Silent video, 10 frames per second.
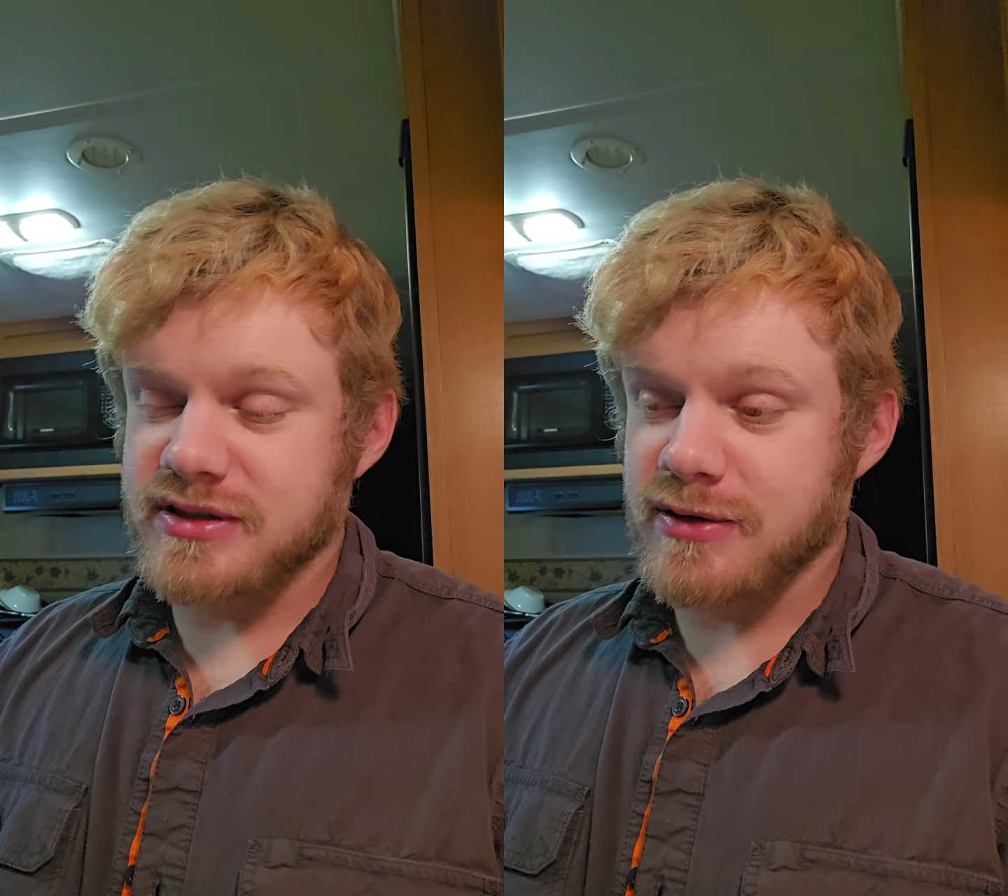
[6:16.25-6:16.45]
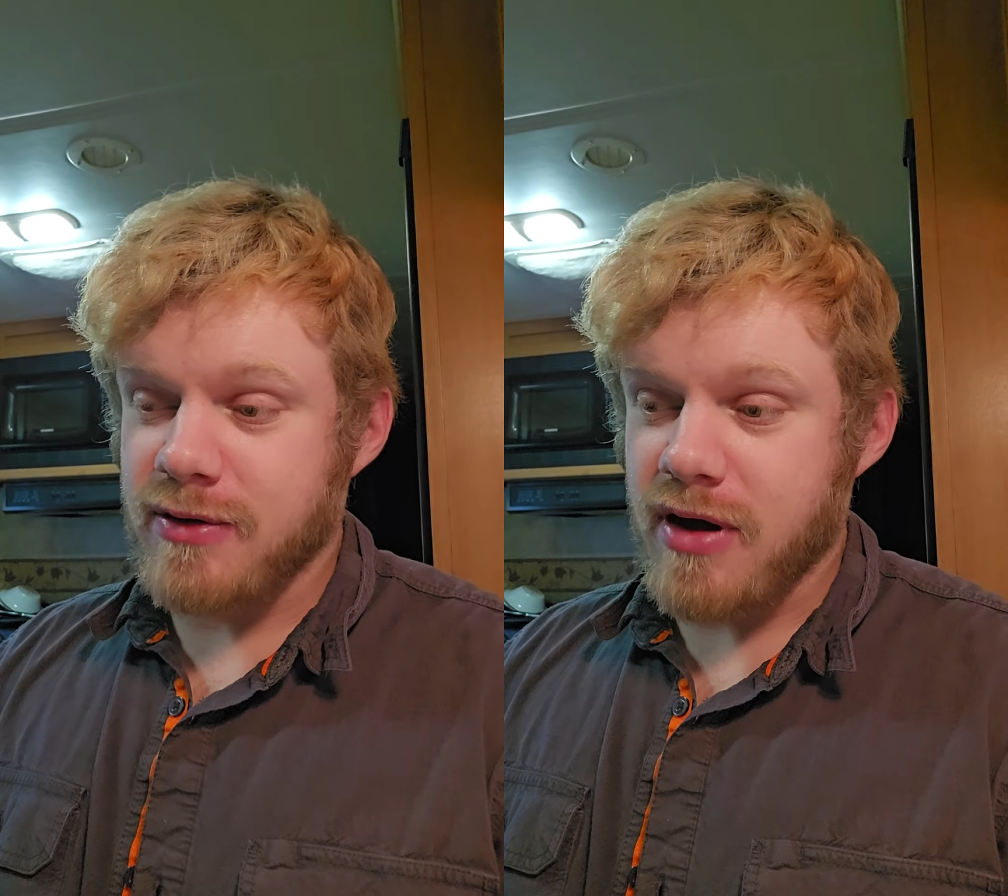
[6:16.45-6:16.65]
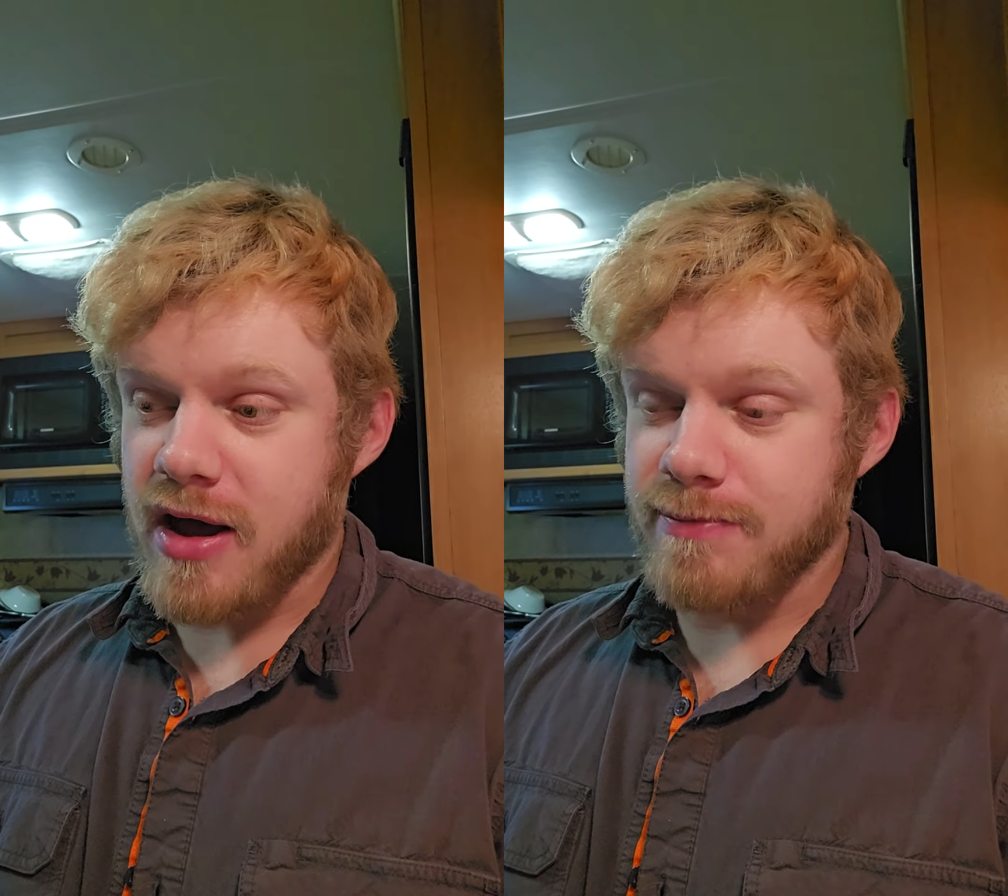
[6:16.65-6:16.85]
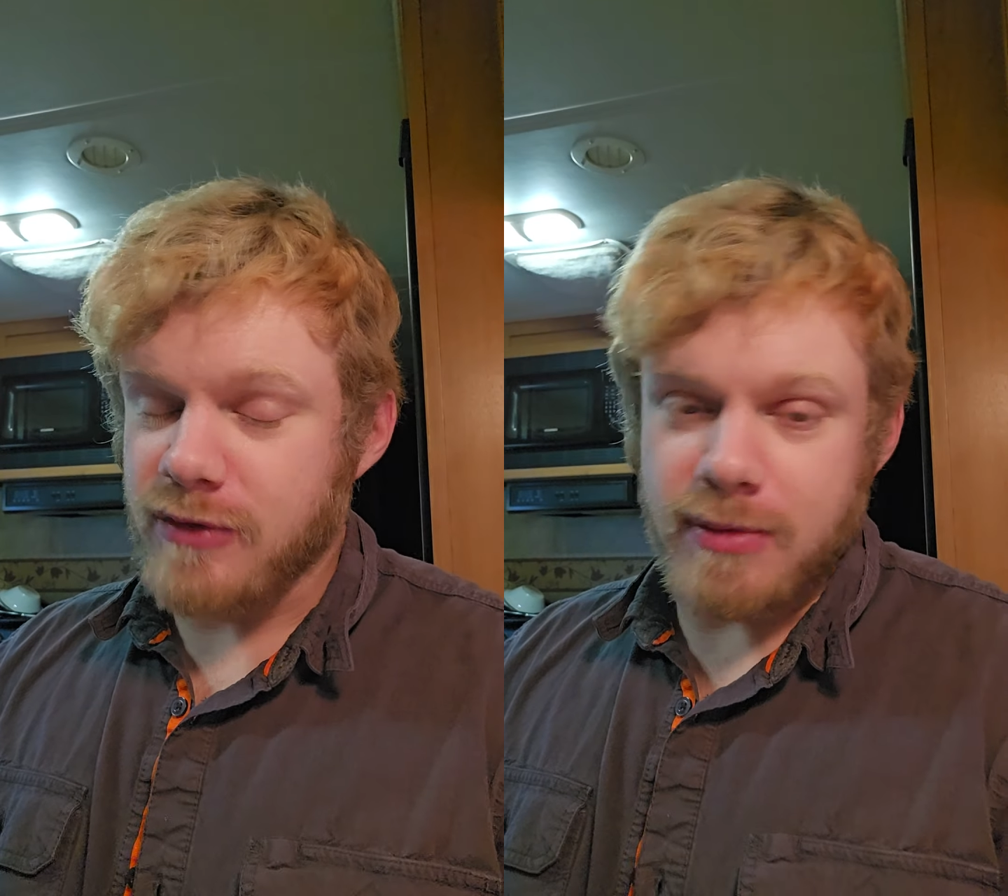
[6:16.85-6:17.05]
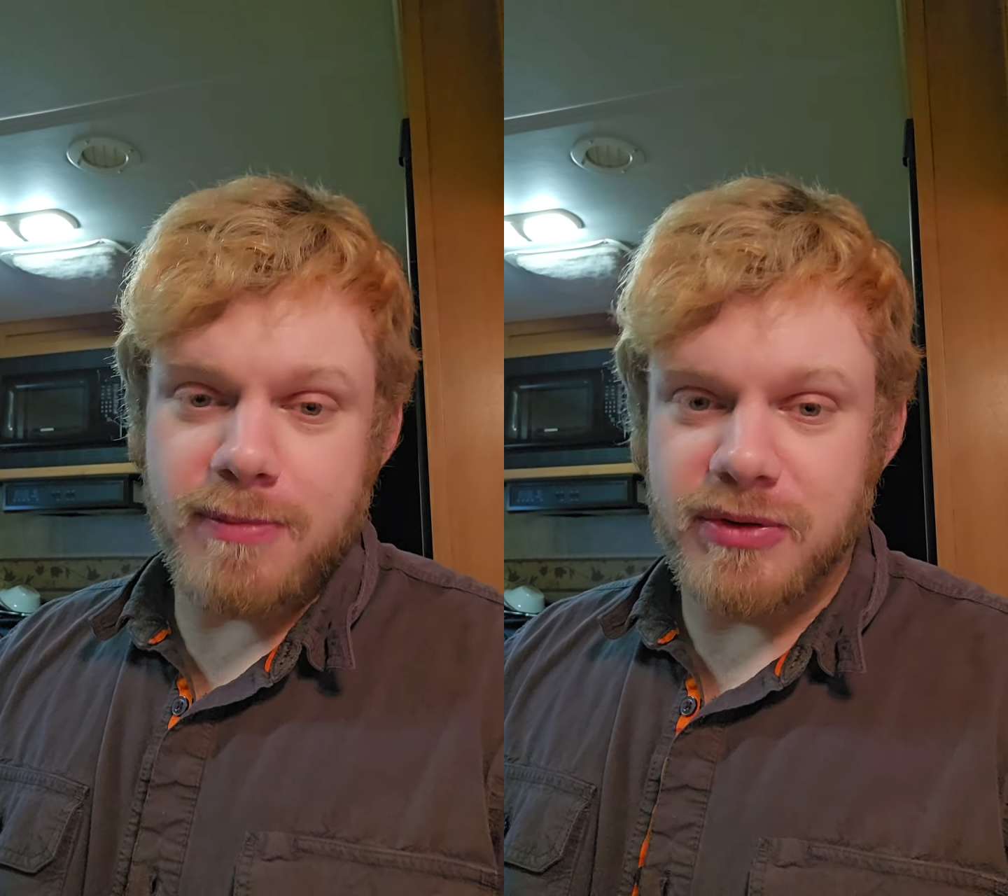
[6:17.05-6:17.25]
So I'm
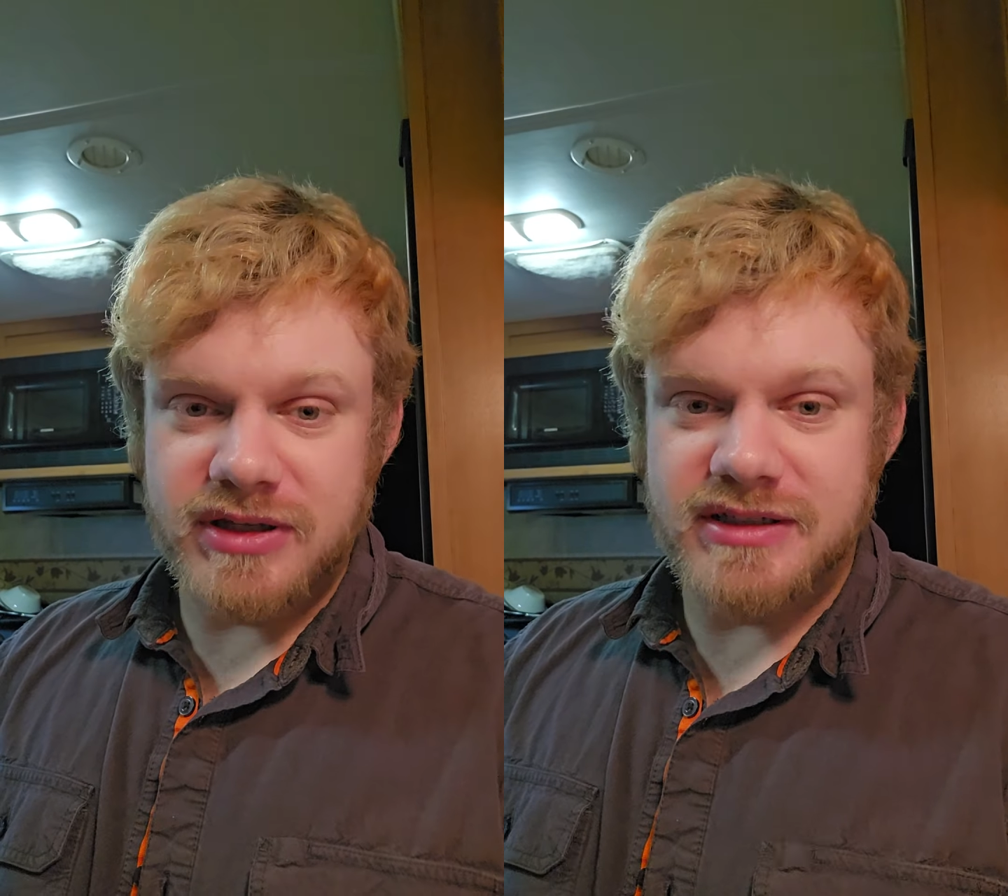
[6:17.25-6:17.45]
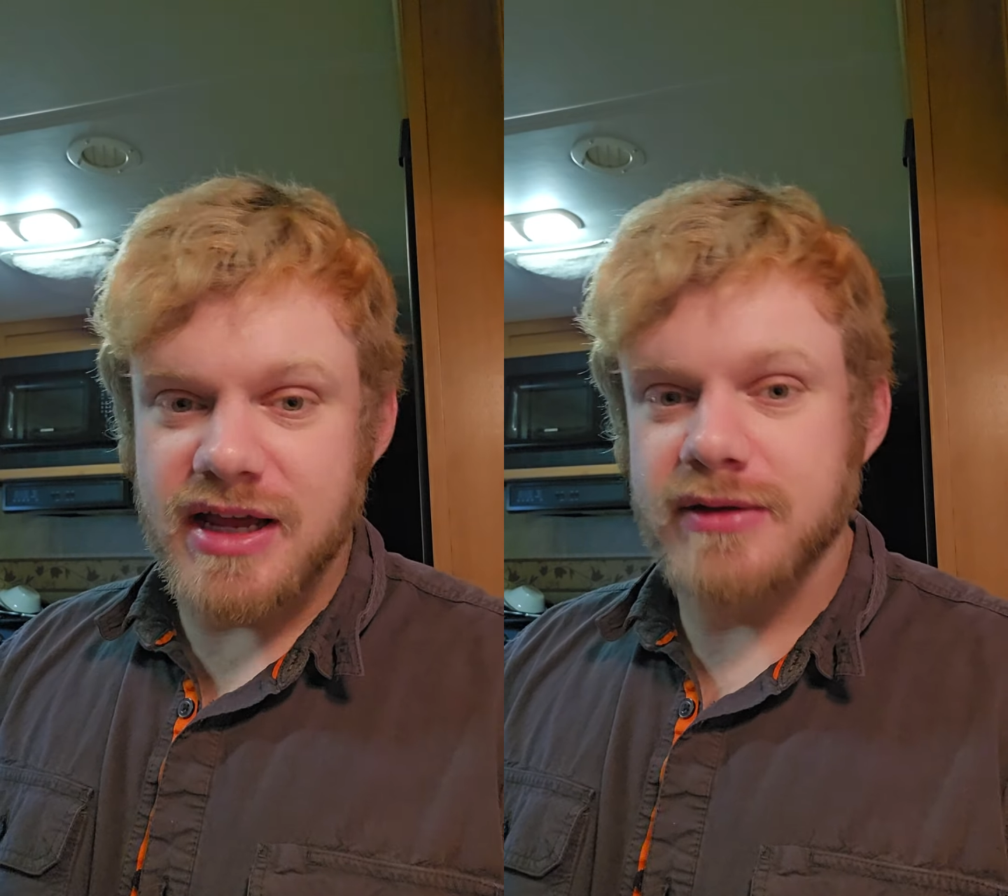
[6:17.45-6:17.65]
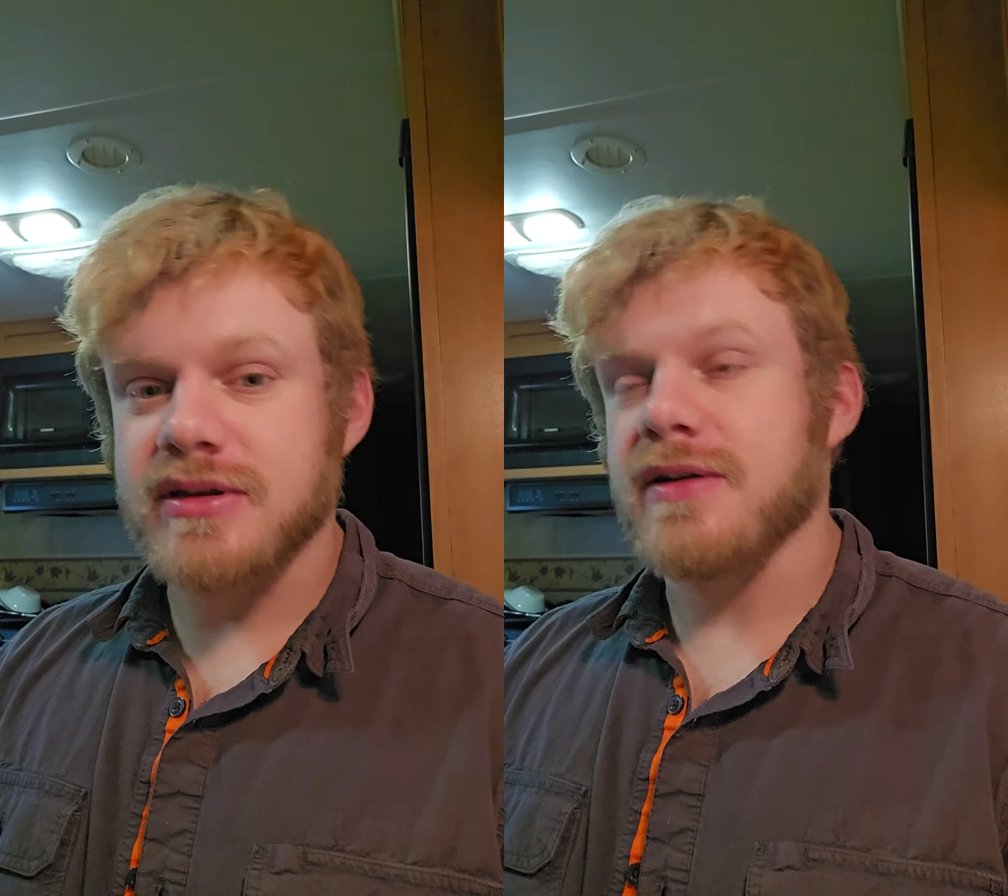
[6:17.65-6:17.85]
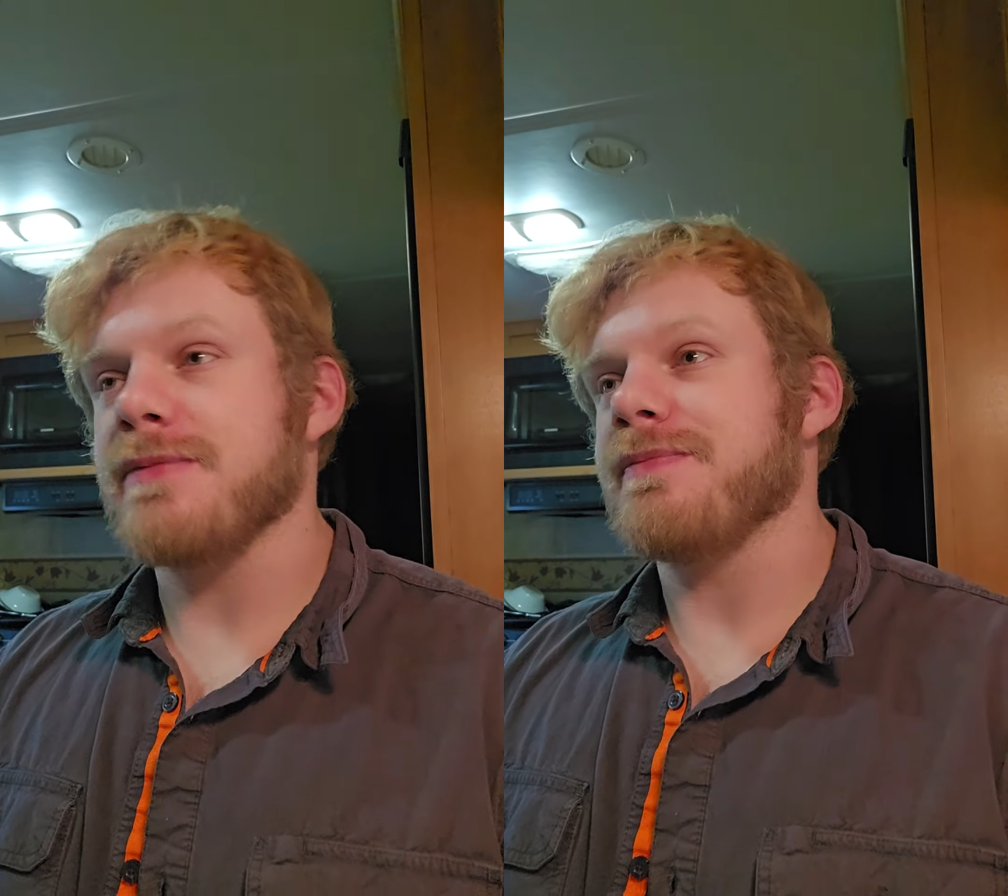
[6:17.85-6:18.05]
going to put this out there.